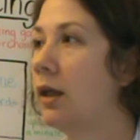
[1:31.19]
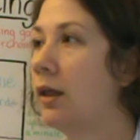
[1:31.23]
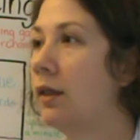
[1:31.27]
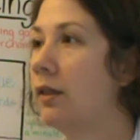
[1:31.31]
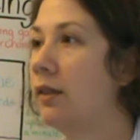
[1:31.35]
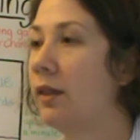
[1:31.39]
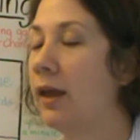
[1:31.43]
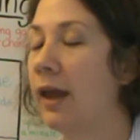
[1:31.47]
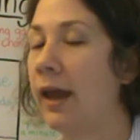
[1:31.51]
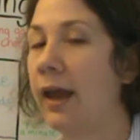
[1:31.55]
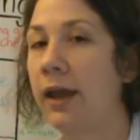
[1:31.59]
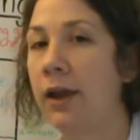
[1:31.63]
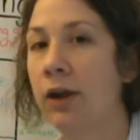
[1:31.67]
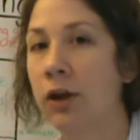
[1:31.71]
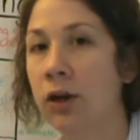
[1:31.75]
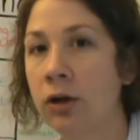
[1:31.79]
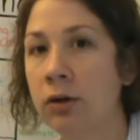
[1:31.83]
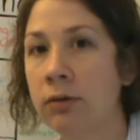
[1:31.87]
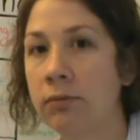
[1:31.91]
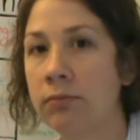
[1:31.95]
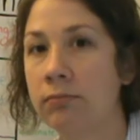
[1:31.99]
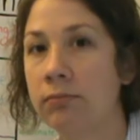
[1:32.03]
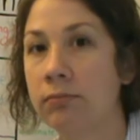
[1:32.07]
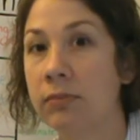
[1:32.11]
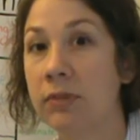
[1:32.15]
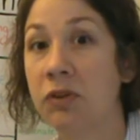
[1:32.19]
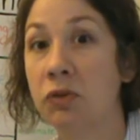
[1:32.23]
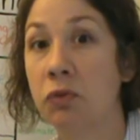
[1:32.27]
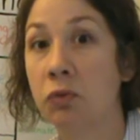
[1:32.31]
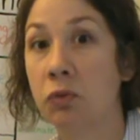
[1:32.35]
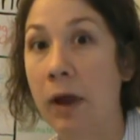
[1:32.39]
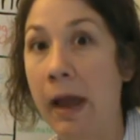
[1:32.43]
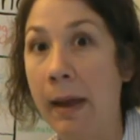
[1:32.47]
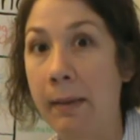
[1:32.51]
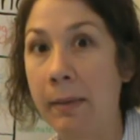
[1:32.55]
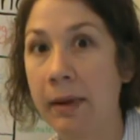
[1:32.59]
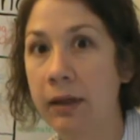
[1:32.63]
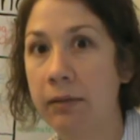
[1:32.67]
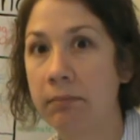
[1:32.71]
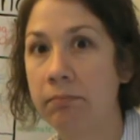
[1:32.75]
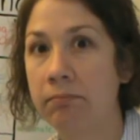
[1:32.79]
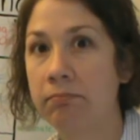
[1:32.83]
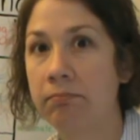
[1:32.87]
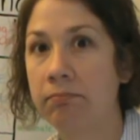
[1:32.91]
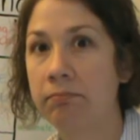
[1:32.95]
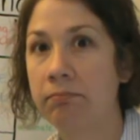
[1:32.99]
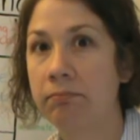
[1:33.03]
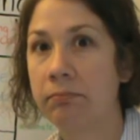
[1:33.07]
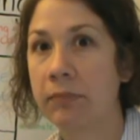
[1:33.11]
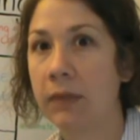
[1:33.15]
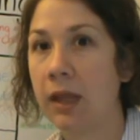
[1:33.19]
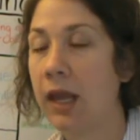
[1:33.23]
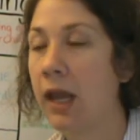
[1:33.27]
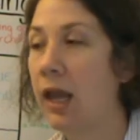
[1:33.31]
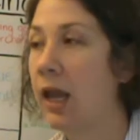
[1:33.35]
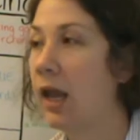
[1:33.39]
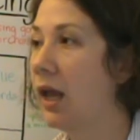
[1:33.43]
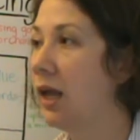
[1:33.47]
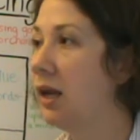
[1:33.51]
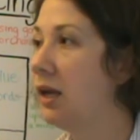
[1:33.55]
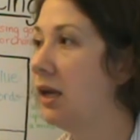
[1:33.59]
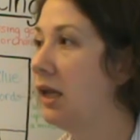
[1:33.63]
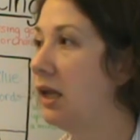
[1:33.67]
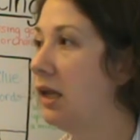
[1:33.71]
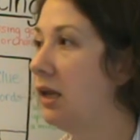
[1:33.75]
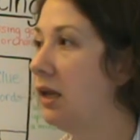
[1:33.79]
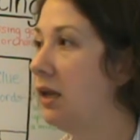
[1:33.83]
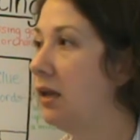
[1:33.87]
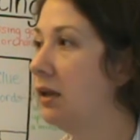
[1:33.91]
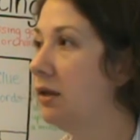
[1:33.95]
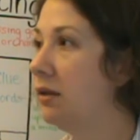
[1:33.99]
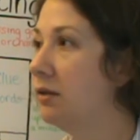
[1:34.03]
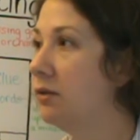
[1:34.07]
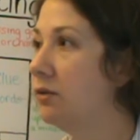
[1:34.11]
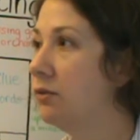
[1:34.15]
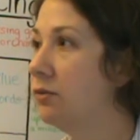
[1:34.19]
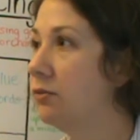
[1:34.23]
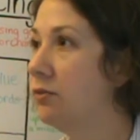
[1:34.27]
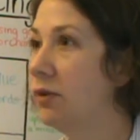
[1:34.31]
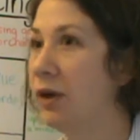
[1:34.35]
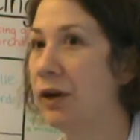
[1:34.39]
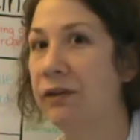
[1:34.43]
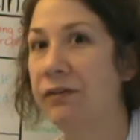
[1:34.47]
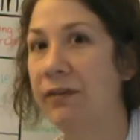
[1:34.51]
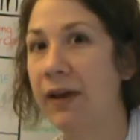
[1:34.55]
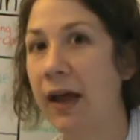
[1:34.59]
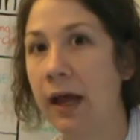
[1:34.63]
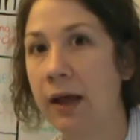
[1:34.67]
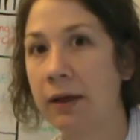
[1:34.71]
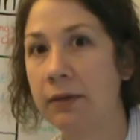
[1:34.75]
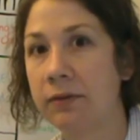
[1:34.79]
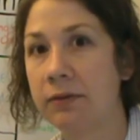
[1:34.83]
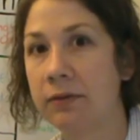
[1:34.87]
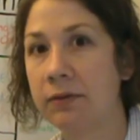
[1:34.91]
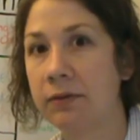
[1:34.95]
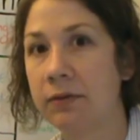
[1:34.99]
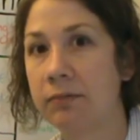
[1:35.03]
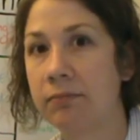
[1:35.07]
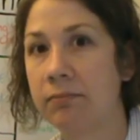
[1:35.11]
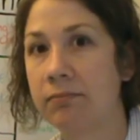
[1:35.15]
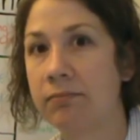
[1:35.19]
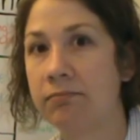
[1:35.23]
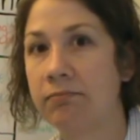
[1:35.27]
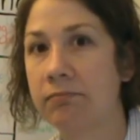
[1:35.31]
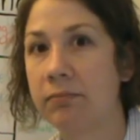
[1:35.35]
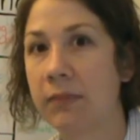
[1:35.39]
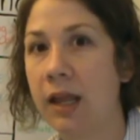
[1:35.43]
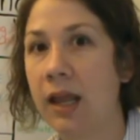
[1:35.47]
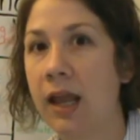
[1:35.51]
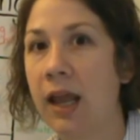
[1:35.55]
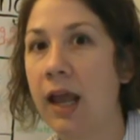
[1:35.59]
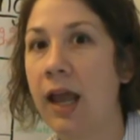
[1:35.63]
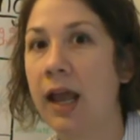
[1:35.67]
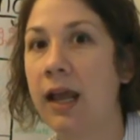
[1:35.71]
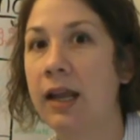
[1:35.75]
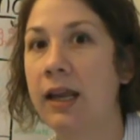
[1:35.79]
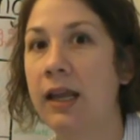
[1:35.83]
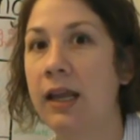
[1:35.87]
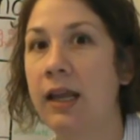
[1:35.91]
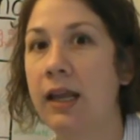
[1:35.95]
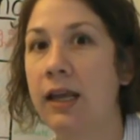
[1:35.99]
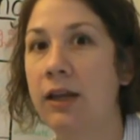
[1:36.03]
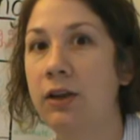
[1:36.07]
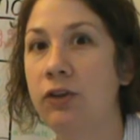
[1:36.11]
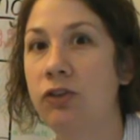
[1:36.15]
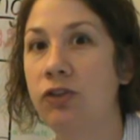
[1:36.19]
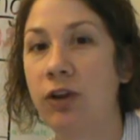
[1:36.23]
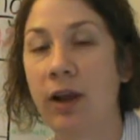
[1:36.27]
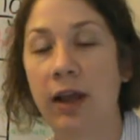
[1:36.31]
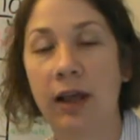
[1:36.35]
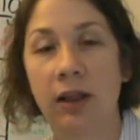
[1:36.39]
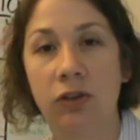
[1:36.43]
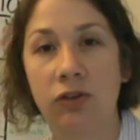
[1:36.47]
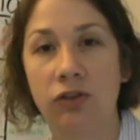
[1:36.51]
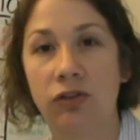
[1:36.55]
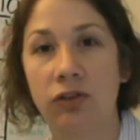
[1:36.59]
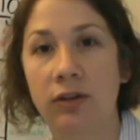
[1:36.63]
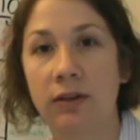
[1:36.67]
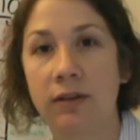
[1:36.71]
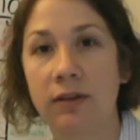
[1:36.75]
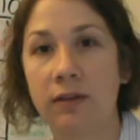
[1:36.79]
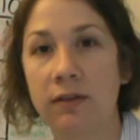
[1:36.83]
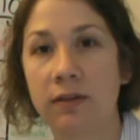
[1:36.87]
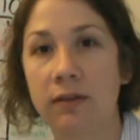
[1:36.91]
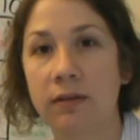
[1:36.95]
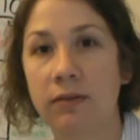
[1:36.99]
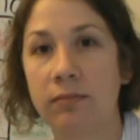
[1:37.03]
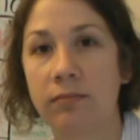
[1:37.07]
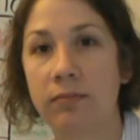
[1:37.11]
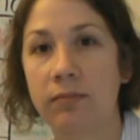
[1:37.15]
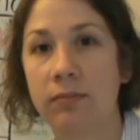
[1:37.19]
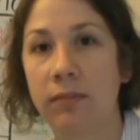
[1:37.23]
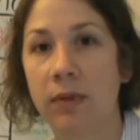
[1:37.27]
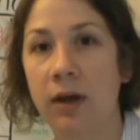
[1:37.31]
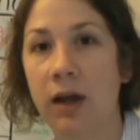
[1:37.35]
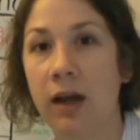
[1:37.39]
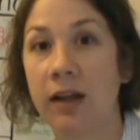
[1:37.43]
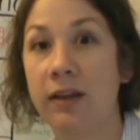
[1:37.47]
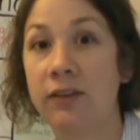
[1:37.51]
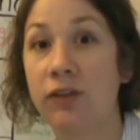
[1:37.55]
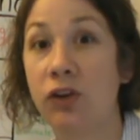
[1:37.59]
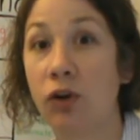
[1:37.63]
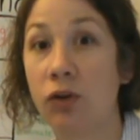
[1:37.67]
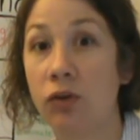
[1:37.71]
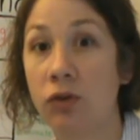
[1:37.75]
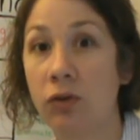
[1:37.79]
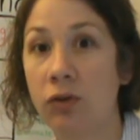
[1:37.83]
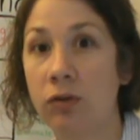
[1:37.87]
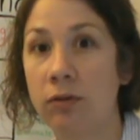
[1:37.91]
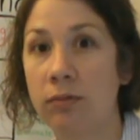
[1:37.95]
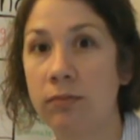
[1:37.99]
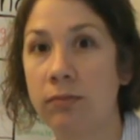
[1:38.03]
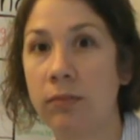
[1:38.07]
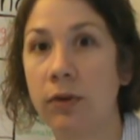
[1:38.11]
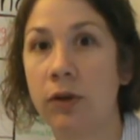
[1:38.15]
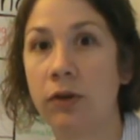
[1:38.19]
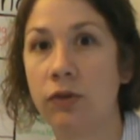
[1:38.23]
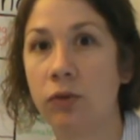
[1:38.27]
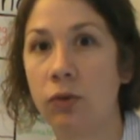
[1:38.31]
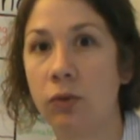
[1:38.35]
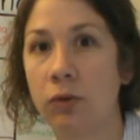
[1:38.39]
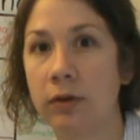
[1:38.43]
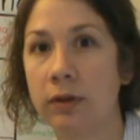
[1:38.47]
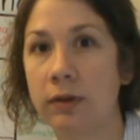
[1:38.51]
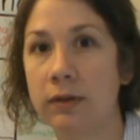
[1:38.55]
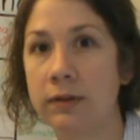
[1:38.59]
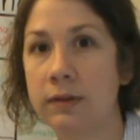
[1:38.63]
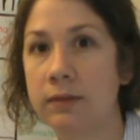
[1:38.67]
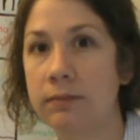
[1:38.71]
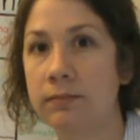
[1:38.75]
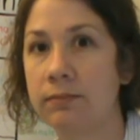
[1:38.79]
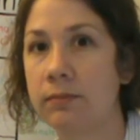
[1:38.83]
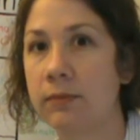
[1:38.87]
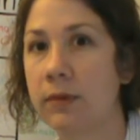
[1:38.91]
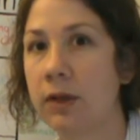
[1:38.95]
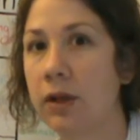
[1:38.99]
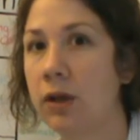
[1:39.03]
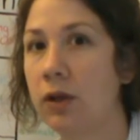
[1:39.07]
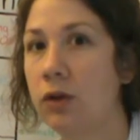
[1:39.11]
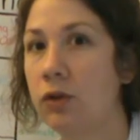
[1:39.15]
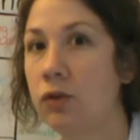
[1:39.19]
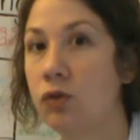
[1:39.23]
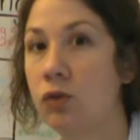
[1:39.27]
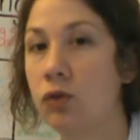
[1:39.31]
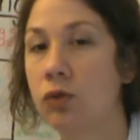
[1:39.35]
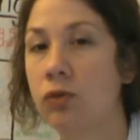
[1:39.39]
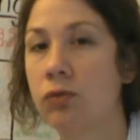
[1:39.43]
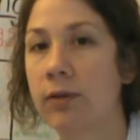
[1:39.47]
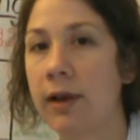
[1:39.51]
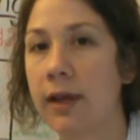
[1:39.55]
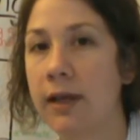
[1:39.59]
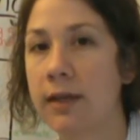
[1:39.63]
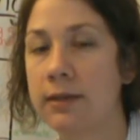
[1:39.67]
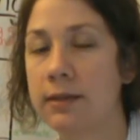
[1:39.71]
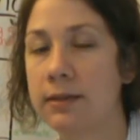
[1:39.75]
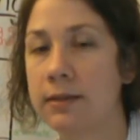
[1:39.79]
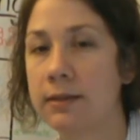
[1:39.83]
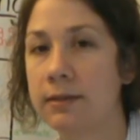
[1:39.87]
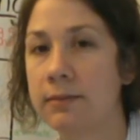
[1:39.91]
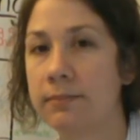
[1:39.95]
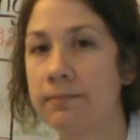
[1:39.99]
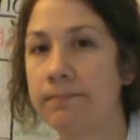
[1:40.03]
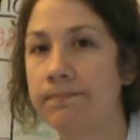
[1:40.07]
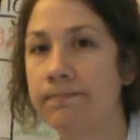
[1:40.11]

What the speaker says: The hare is a rabbit, and he is very fast. And he challenges a tortoise, to a race.